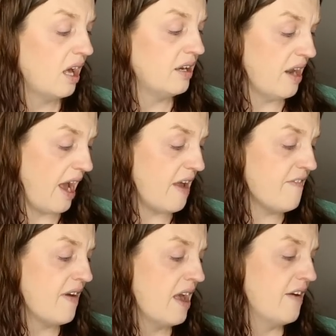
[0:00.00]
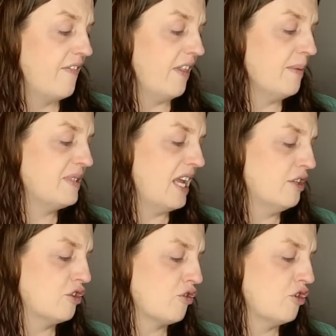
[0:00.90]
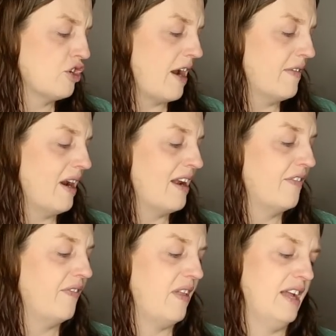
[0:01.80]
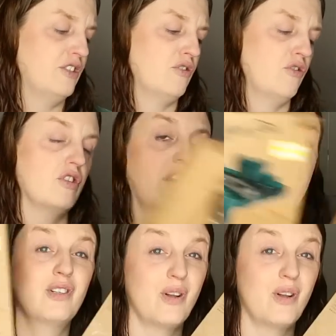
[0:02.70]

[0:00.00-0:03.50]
knife, Phillips head screwdriver, and a flat screwdriver.